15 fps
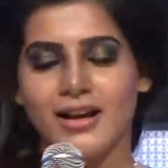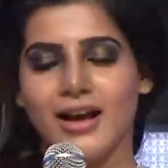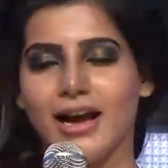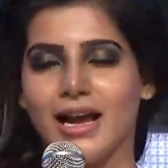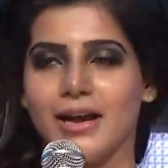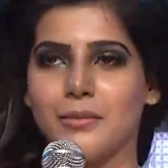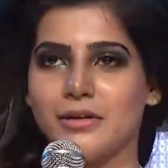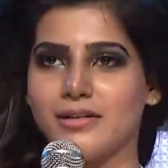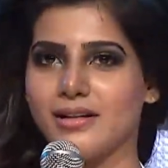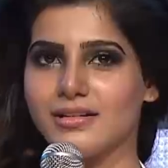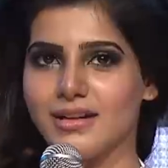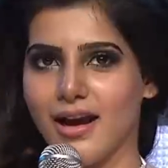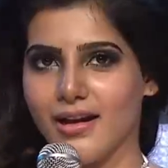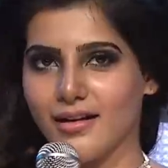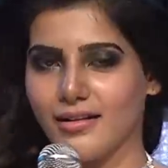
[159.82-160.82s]
I will
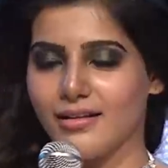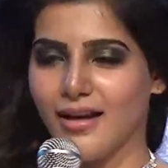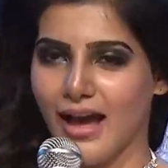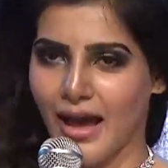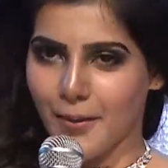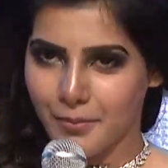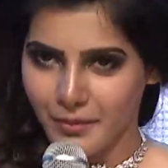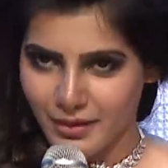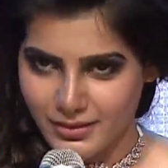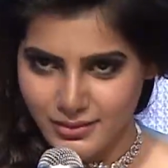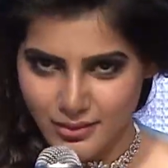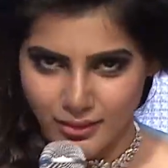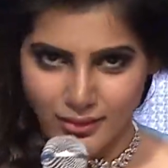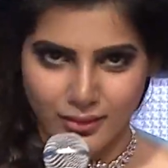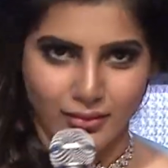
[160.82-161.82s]
retire the happiest
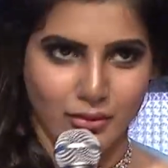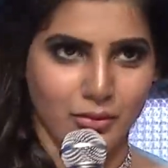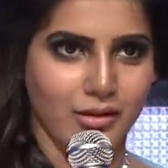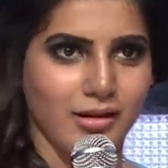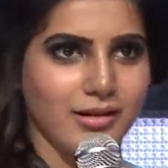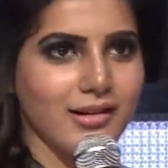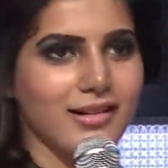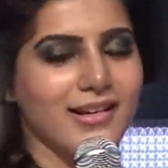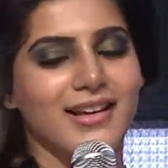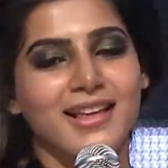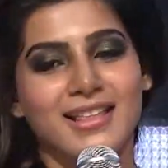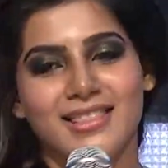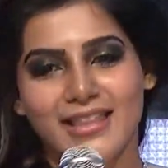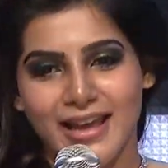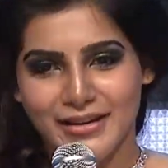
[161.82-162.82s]
girl in the world.
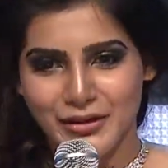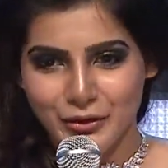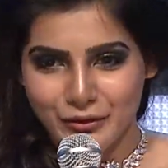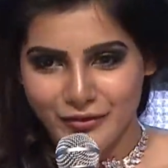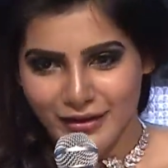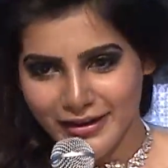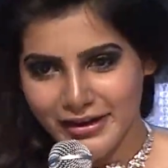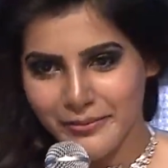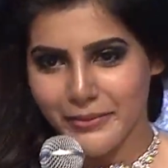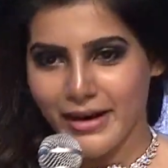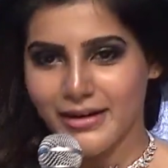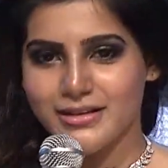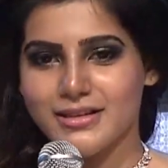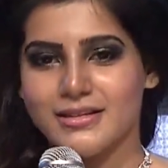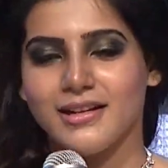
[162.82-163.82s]
Thank you very
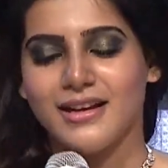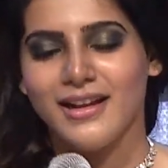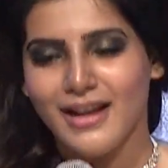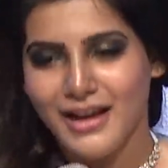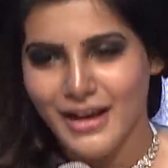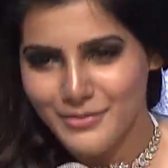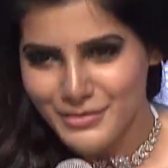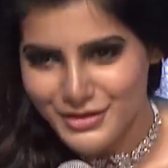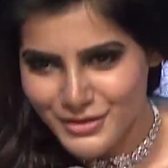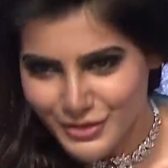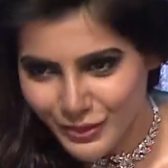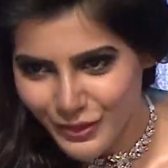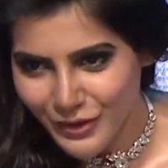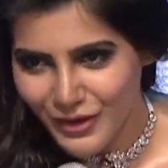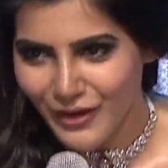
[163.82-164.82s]
much. I'm
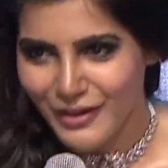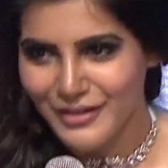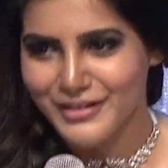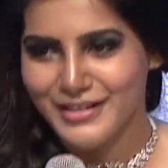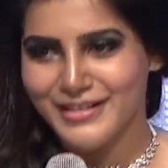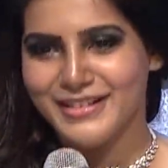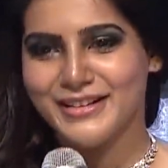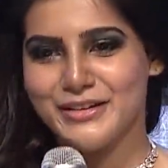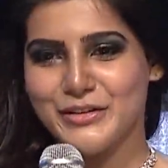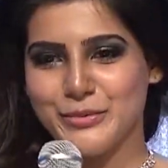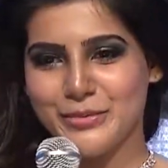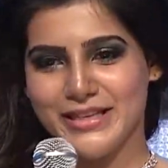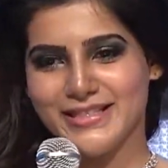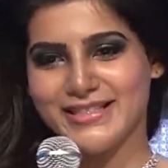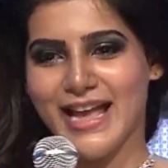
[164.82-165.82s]
so honored to
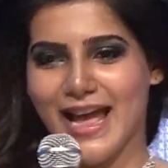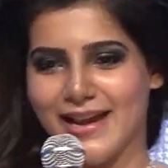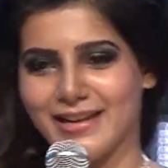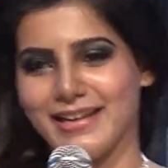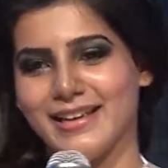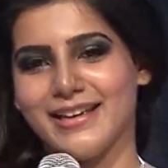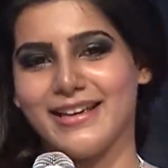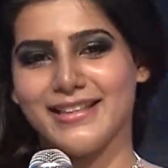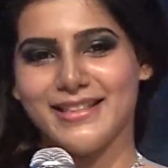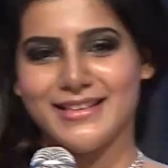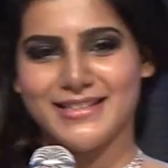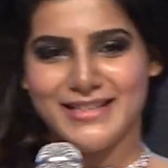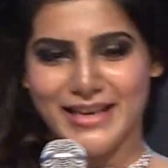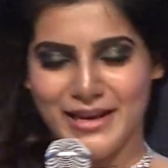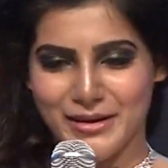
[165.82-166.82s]
be standing in
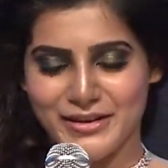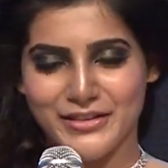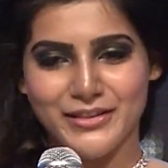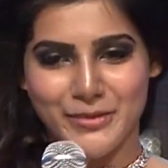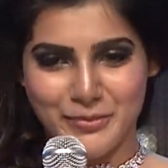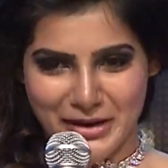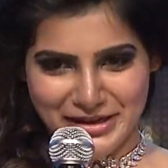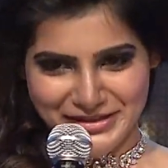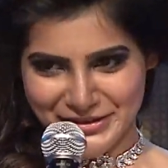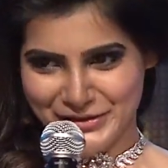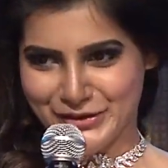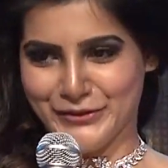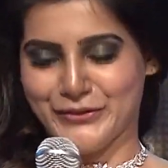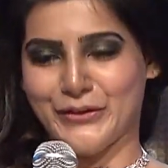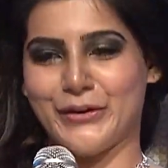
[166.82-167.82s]
the, in the presence
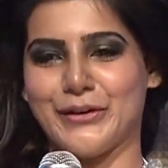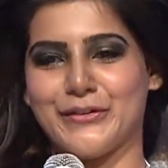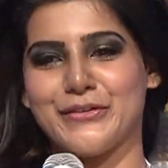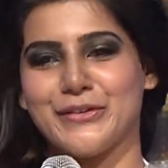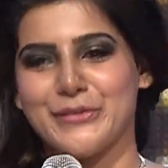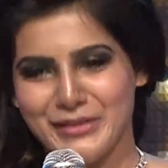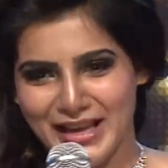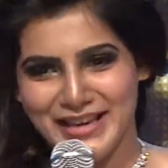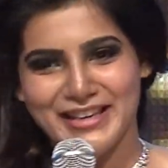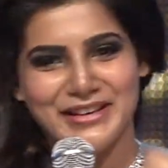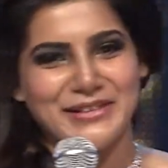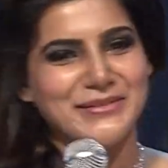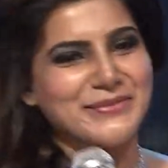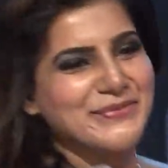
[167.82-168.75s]
of all of you. Thank you.